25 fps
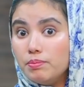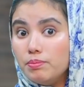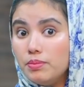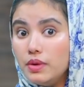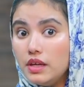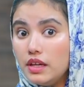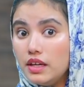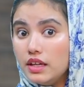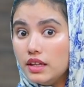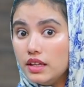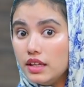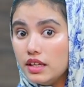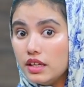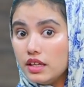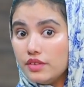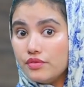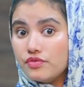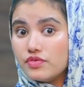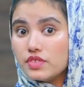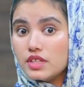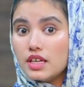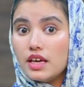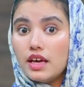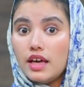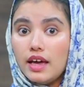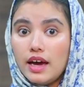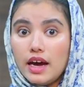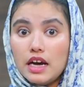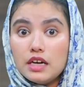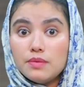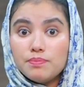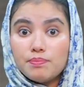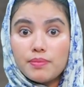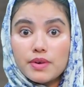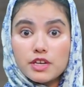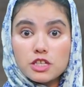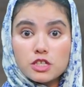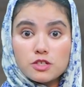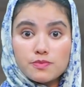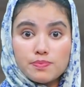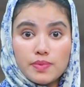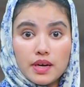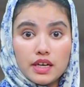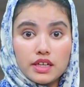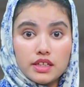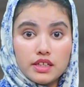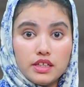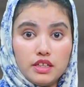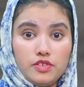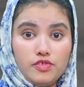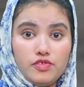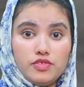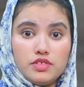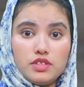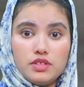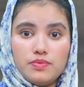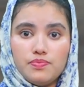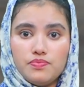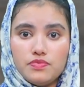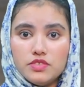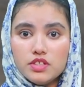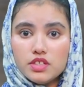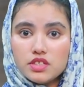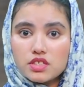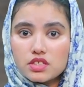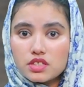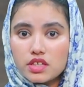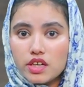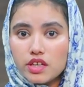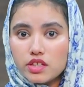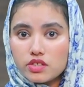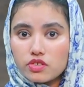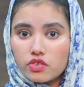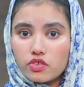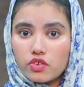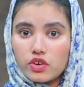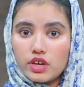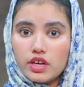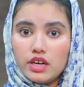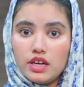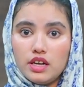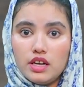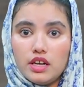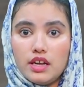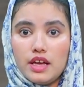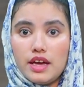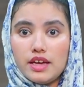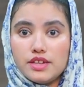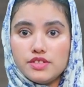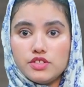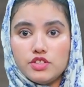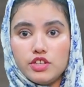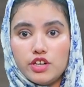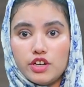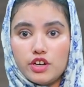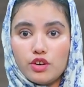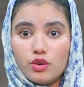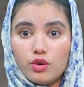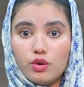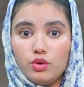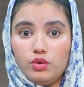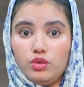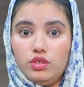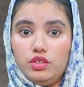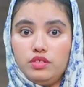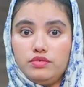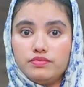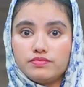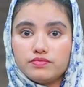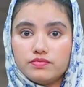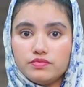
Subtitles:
beliefs, and perspectives just as real as their own.